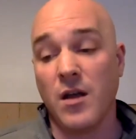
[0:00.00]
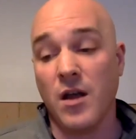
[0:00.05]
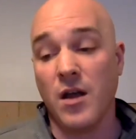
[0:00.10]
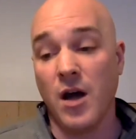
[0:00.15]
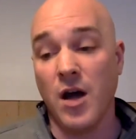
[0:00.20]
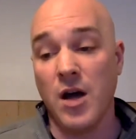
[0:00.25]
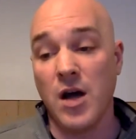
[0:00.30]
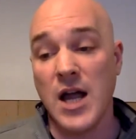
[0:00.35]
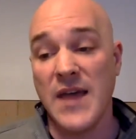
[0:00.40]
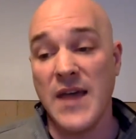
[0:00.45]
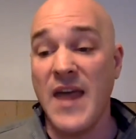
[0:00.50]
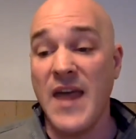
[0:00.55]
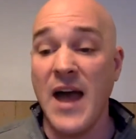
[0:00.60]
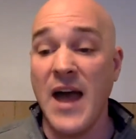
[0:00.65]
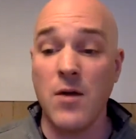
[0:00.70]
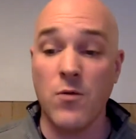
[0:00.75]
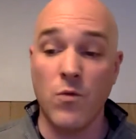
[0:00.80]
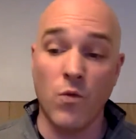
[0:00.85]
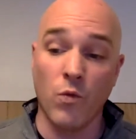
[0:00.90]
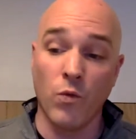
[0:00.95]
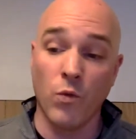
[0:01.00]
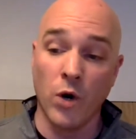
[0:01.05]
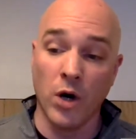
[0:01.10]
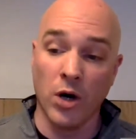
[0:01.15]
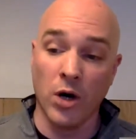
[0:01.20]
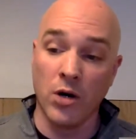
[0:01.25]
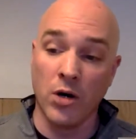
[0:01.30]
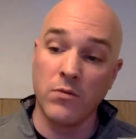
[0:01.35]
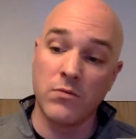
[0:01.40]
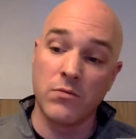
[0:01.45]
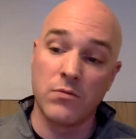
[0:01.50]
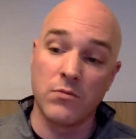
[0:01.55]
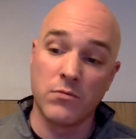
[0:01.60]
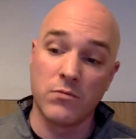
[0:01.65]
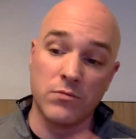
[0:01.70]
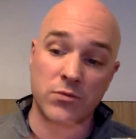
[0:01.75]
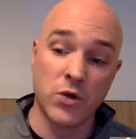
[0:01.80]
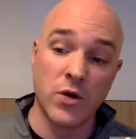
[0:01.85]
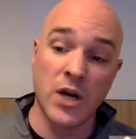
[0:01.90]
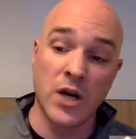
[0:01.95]
And that we're
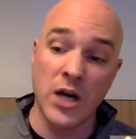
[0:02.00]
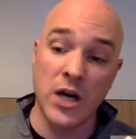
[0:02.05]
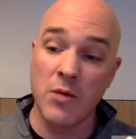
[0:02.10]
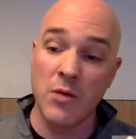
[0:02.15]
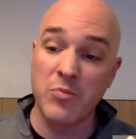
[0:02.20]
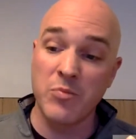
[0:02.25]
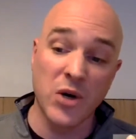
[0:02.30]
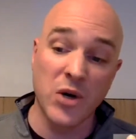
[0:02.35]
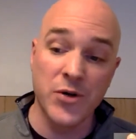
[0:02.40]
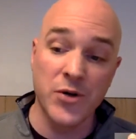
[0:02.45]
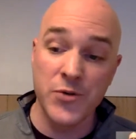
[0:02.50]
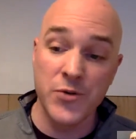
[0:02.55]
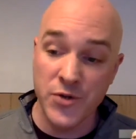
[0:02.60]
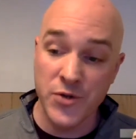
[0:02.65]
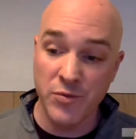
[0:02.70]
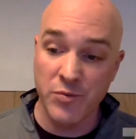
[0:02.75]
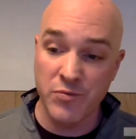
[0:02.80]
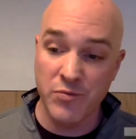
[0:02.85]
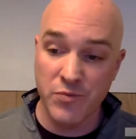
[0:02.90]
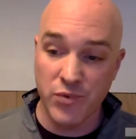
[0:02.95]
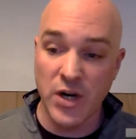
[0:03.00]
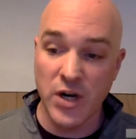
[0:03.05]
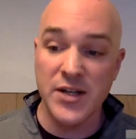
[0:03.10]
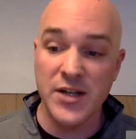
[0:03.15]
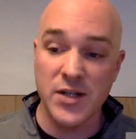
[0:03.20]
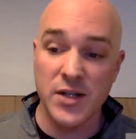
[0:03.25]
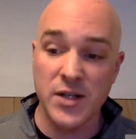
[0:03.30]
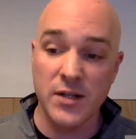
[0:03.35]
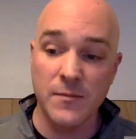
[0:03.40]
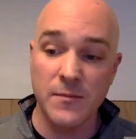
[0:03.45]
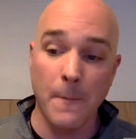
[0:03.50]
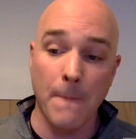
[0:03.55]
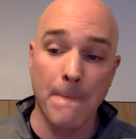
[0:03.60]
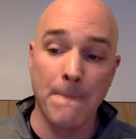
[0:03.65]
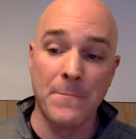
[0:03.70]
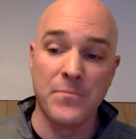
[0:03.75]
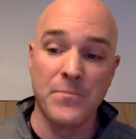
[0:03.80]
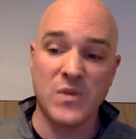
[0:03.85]
doing a per user pricing.